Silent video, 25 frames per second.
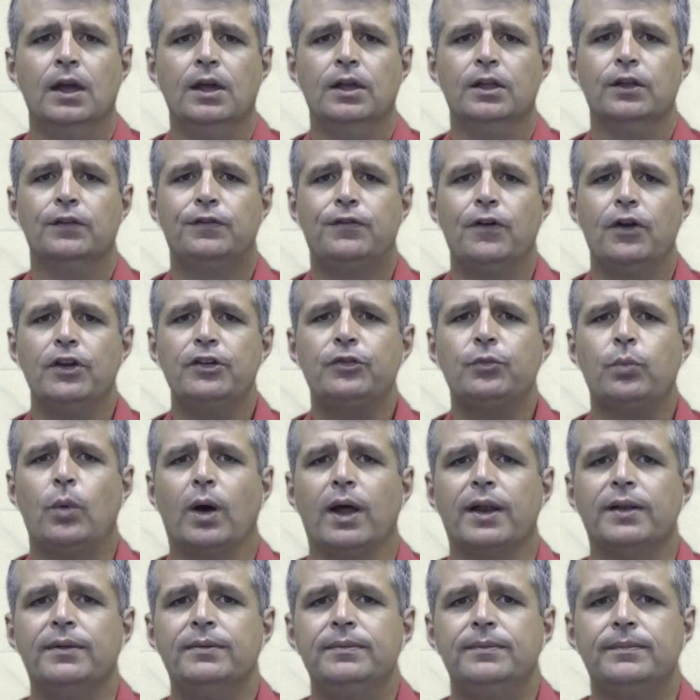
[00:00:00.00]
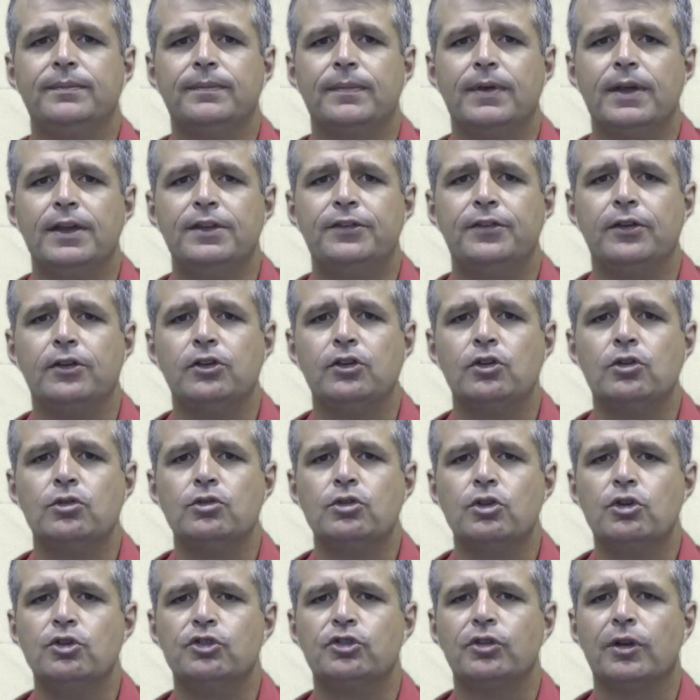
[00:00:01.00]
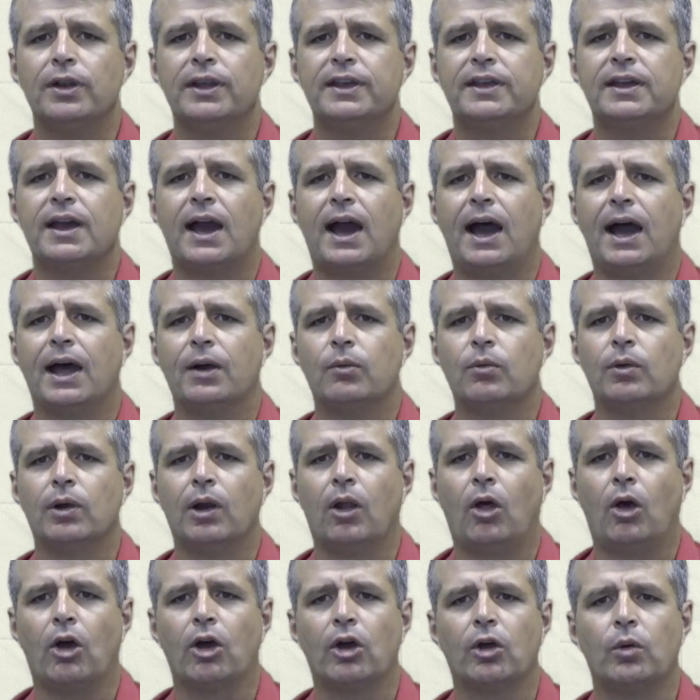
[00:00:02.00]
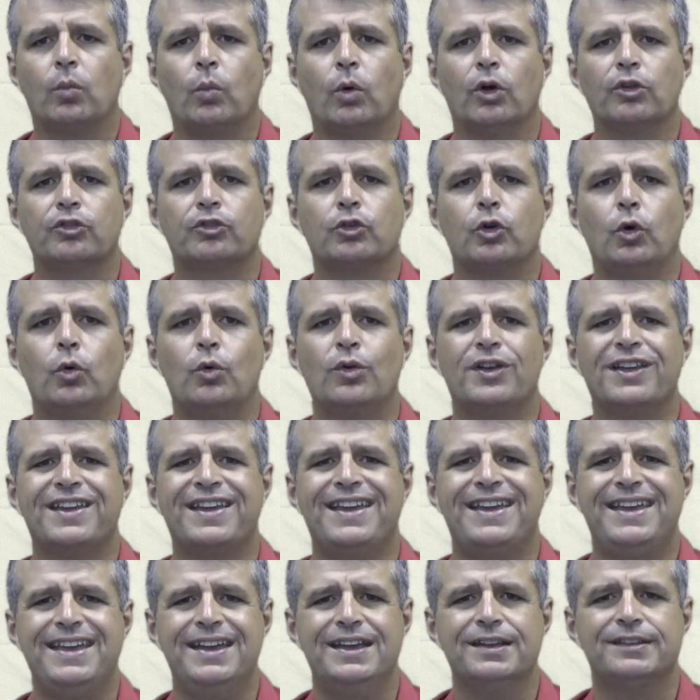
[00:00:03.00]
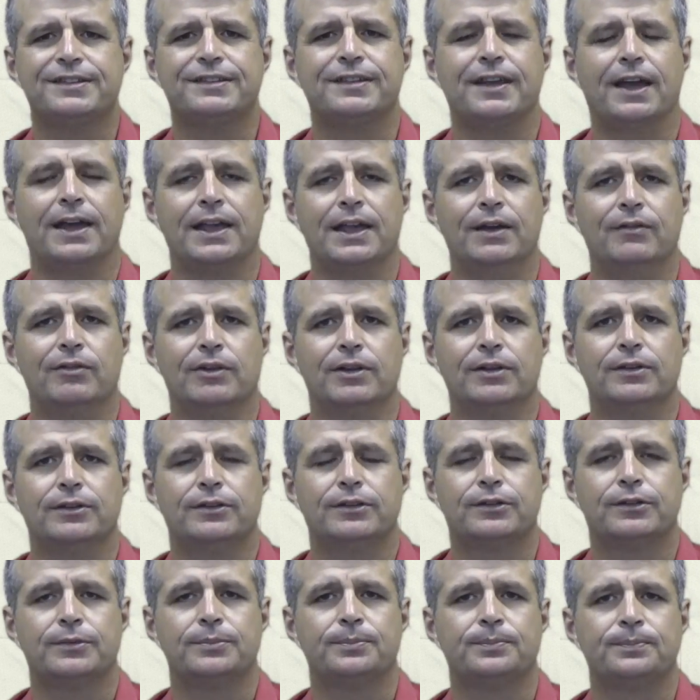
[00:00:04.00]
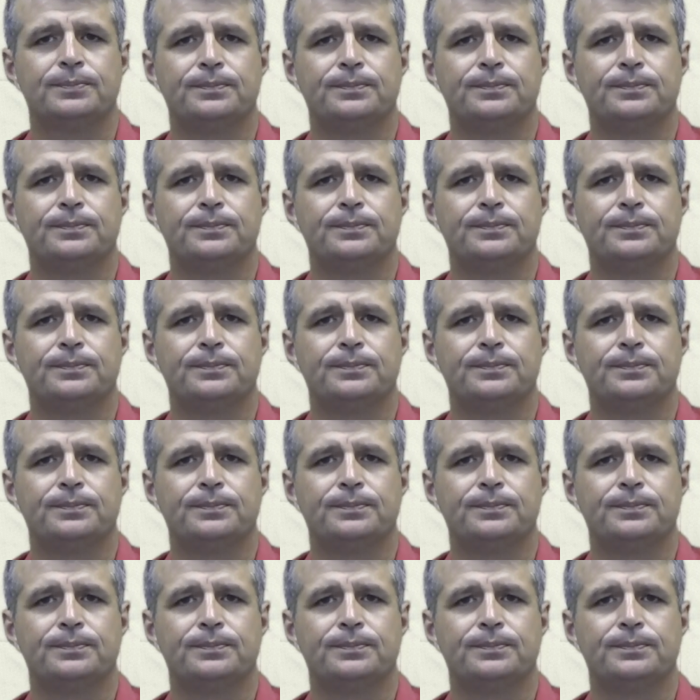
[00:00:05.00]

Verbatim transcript: The first one is that you usually can't rely on what's called hearsay evidence.